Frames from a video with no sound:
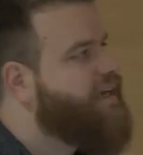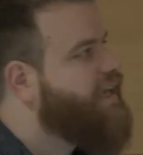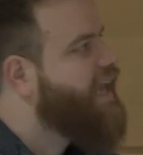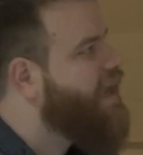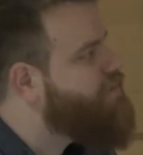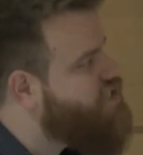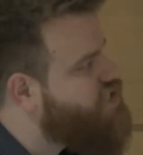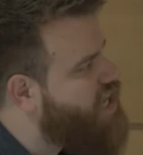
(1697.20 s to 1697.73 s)

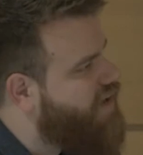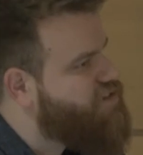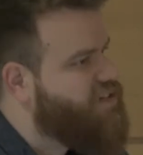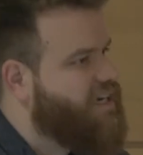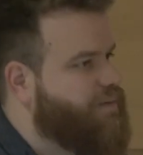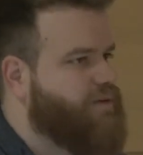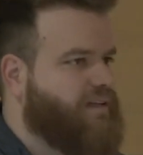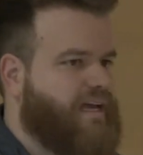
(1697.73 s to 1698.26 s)
came to JavaScript
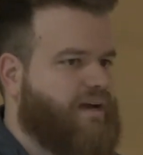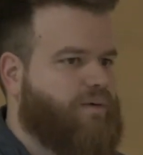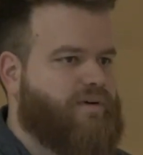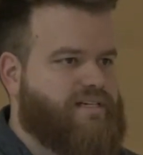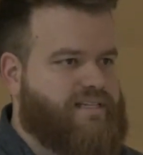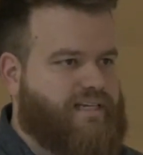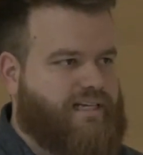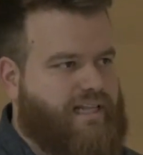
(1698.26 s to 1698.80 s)
and they're like,
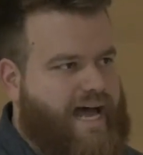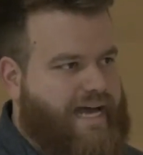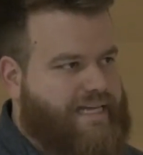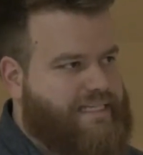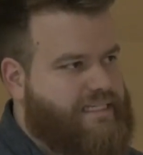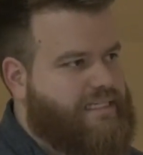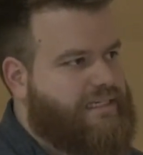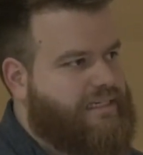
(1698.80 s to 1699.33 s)
where's the
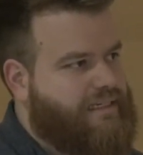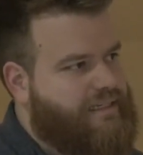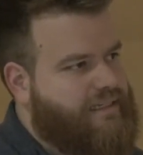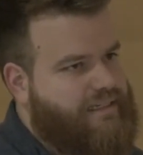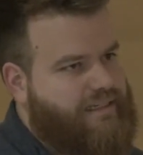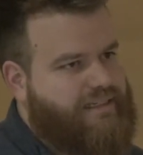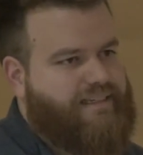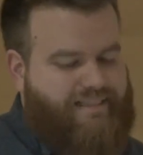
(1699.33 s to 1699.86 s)
class?
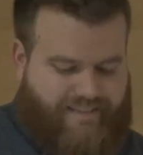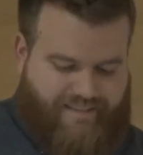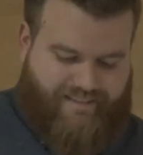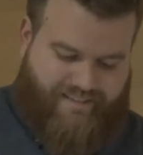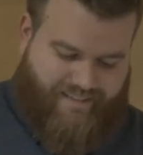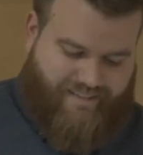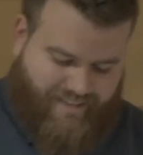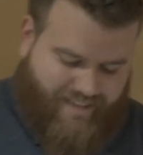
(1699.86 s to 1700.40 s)

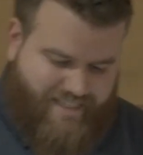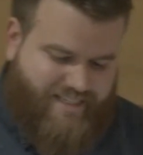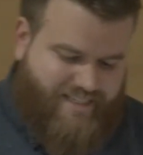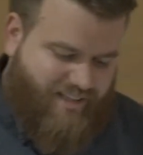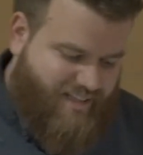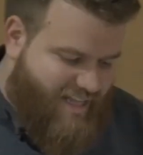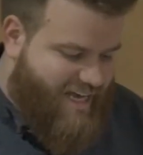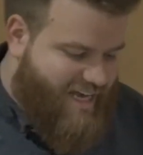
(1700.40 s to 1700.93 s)
It's still
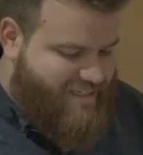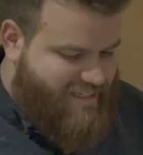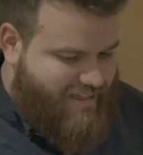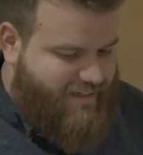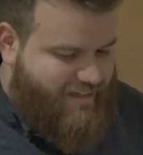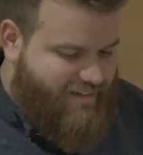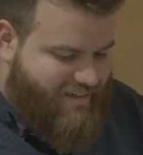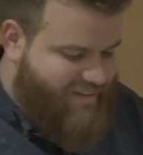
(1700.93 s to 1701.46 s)
classy
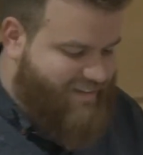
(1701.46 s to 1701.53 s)
though,